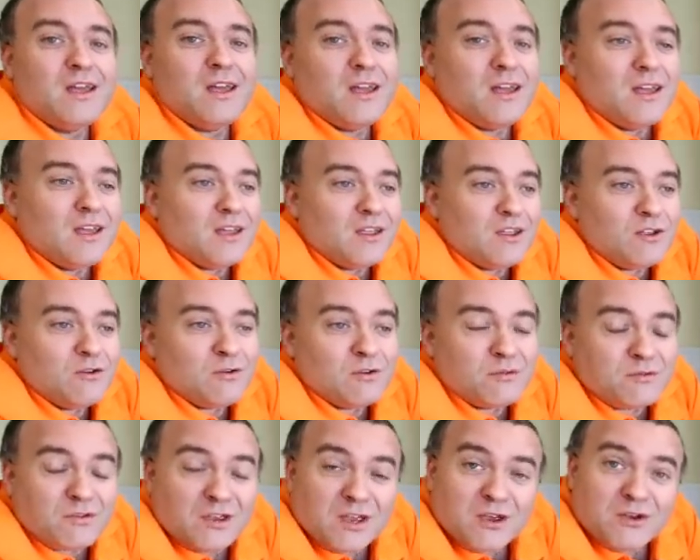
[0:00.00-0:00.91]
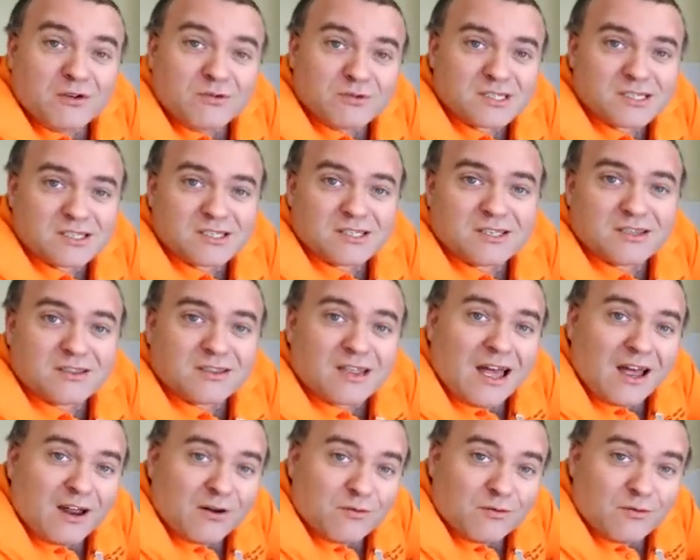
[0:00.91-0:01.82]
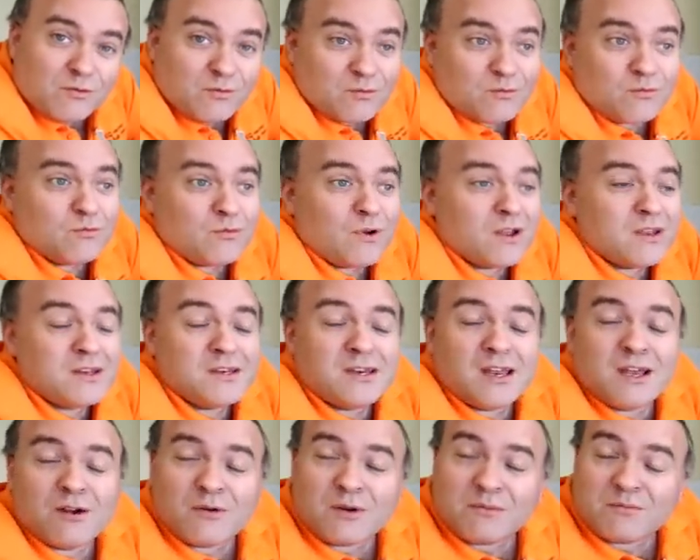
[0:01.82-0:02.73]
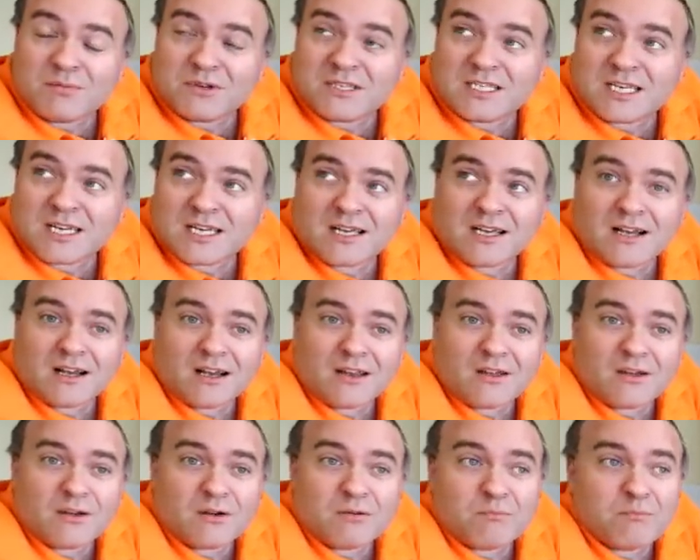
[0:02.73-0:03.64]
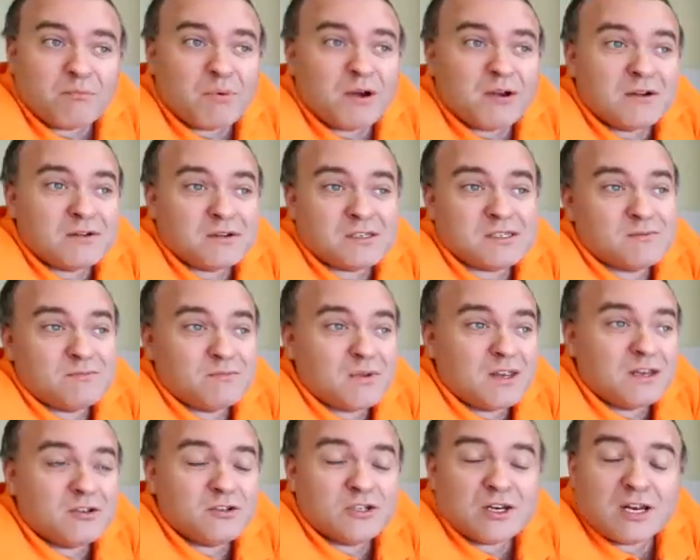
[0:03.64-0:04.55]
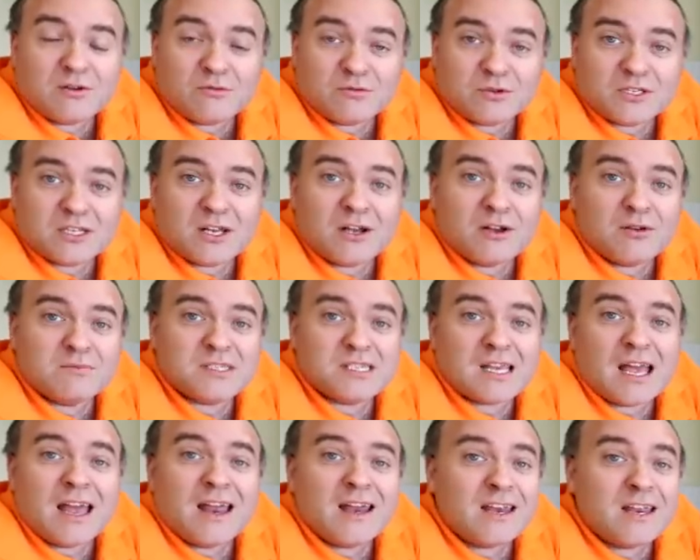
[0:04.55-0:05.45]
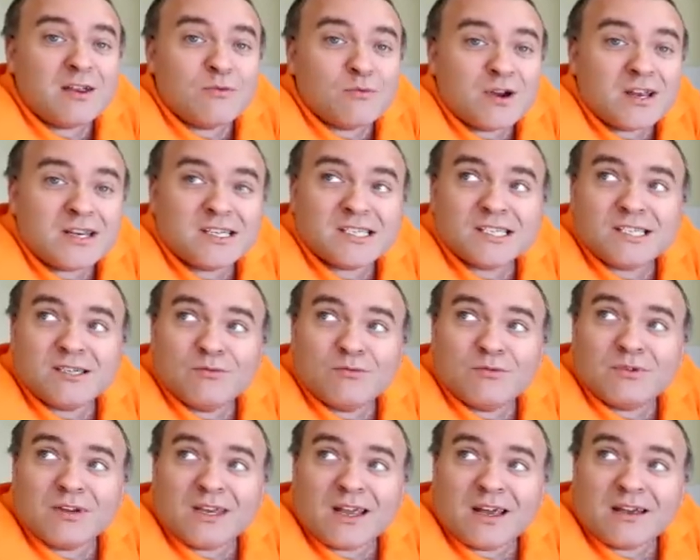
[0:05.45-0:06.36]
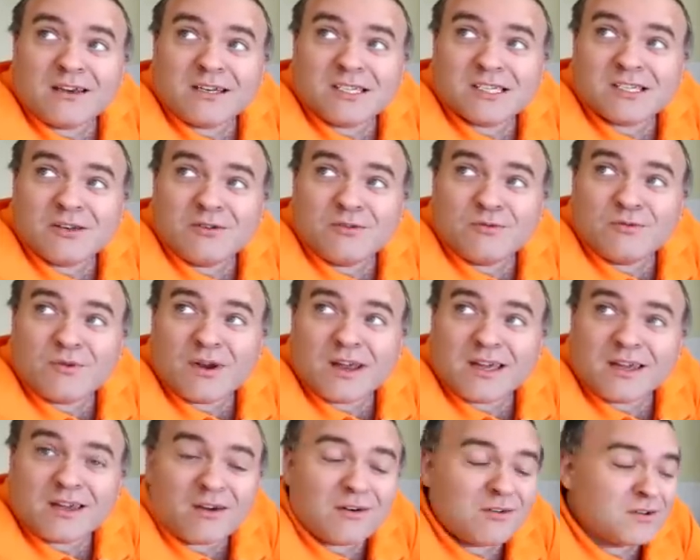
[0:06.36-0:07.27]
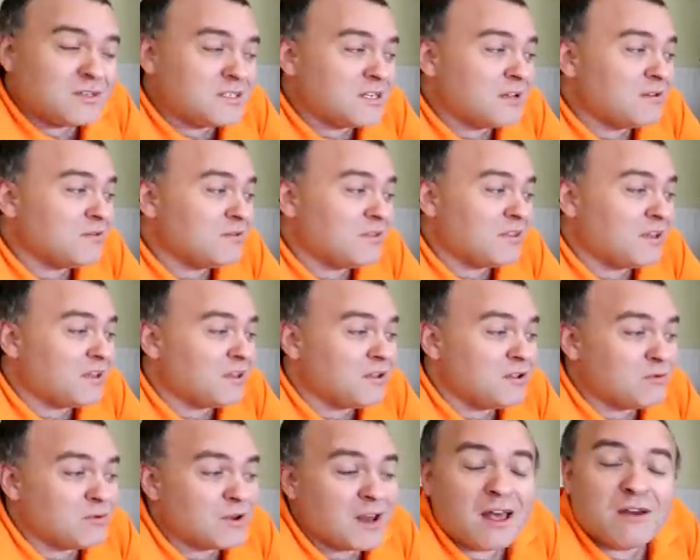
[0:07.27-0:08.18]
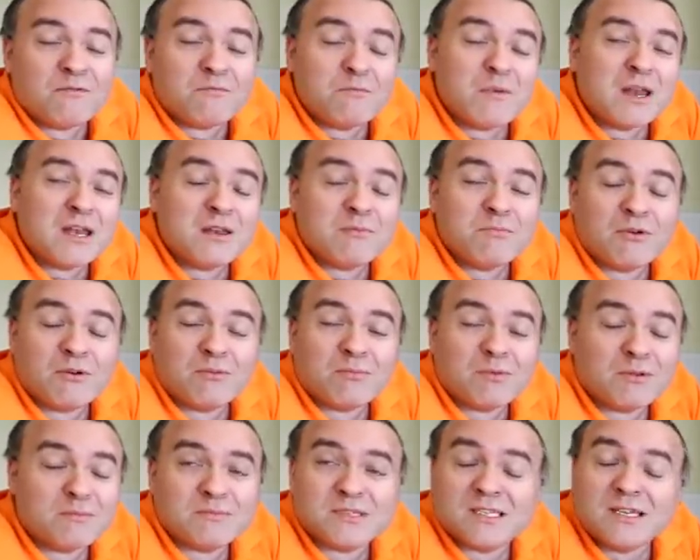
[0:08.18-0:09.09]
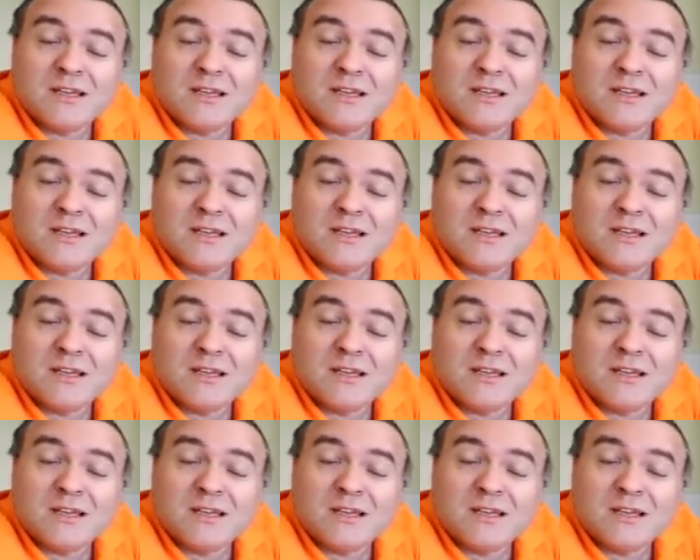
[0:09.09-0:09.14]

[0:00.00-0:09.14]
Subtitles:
you have used that radio in particular, but in general terms any recent Yaesu rig, I don't think you would have many problems